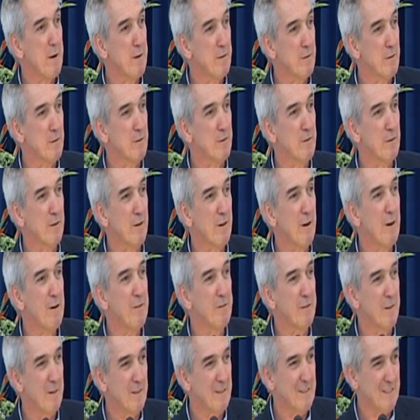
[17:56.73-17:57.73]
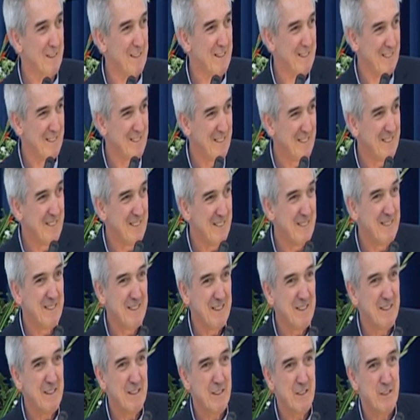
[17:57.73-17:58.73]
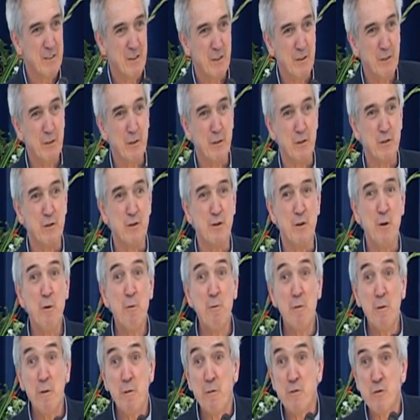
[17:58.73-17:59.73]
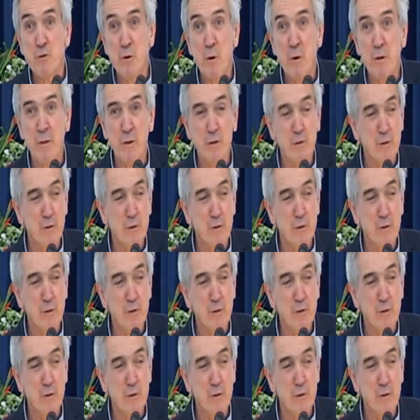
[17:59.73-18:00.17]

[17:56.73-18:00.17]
patients recover. Just as you enjoy the